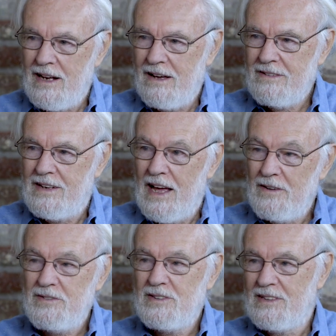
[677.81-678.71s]
now the
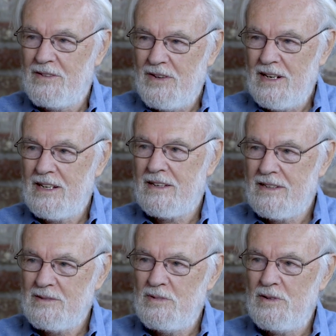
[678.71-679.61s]
left, if anything,
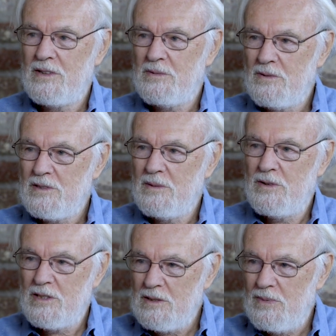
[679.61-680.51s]
is moving towards the
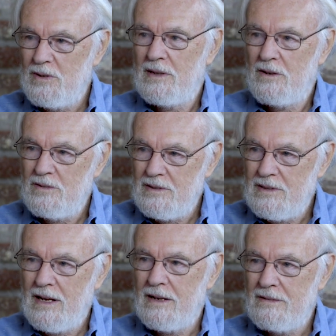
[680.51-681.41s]
municipal, local
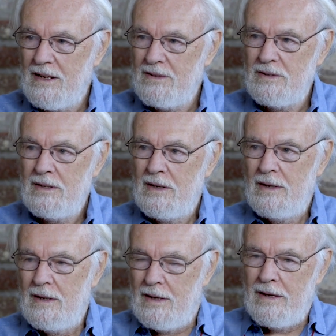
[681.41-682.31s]
kind of level,
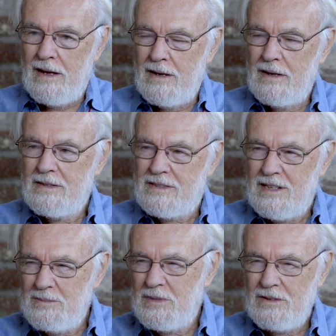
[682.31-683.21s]
to
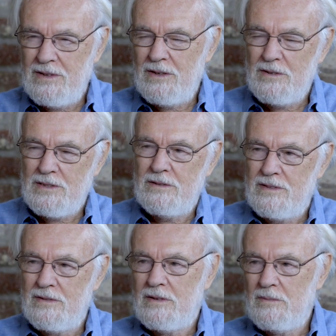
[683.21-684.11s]
some degree also
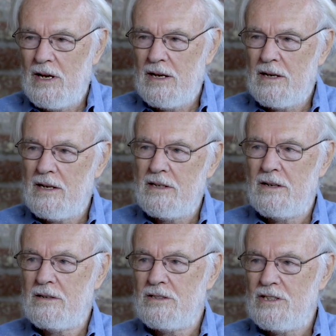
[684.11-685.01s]
driven by an
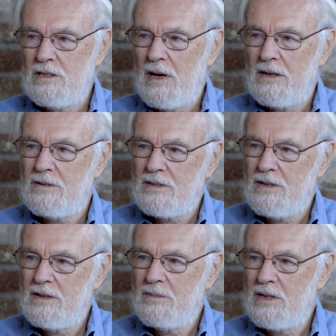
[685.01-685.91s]
ideology about
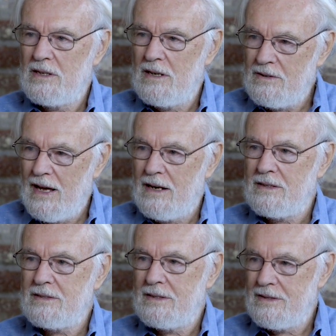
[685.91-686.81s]
autonomy and
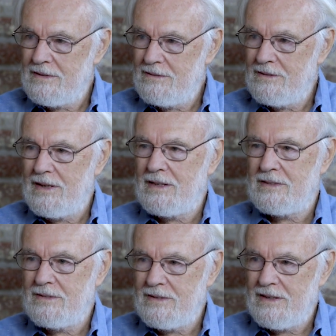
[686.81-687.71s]
locality and all that sort of